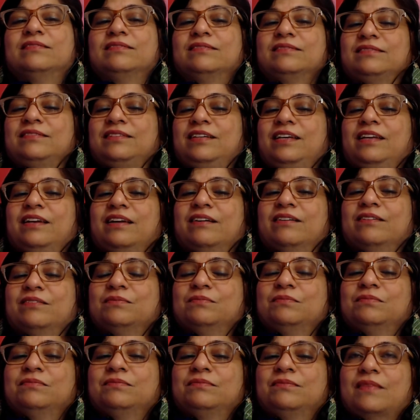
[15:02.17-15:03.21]
Well,
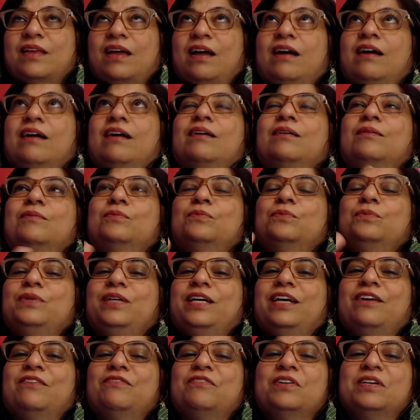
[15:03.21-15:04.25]
we
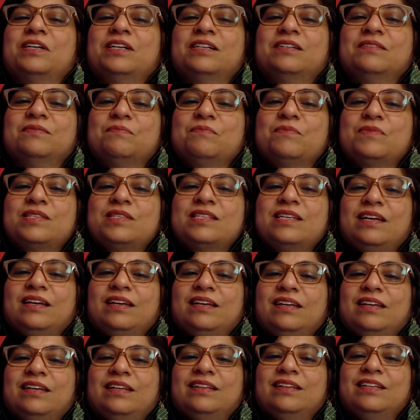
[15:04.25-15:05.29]
have
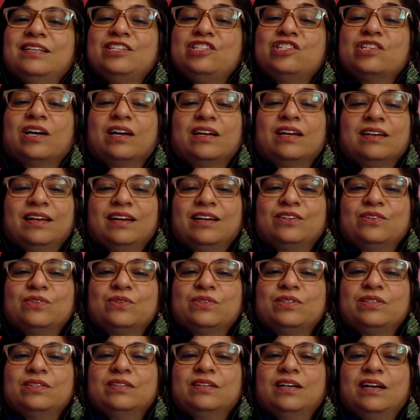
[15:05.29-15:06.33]
a saying in Hindi,
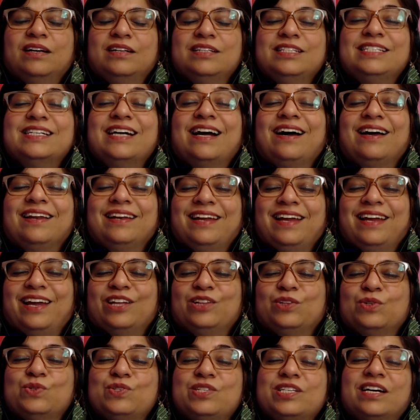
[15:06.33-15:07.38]
Jaan hai to
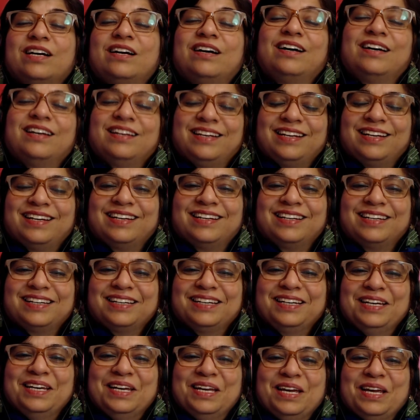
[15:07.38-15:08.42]

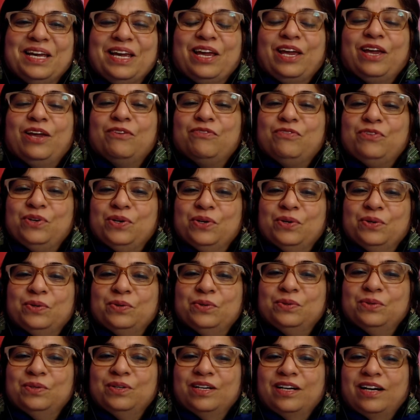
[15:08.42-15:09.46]
jahan hai.
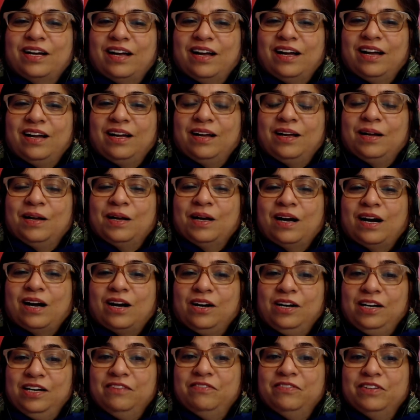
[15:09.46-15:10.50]
if you
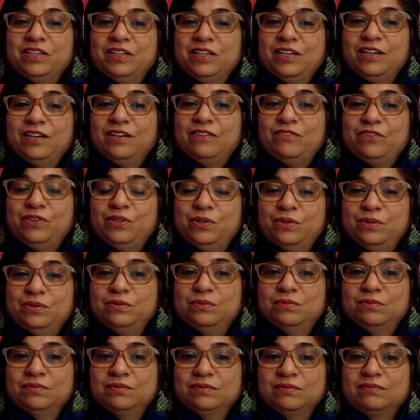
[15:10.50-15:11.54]
are living,
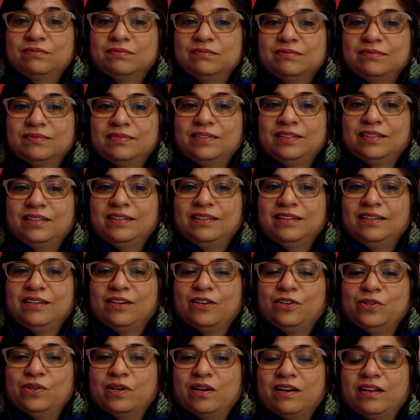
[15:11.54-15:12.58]
if
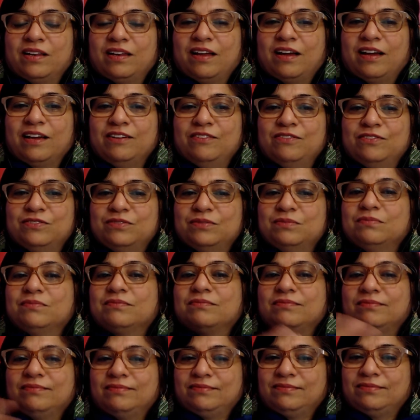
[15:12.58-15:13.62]
you're
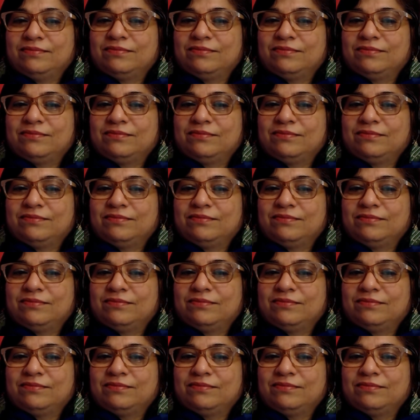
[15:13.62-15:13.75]
alive,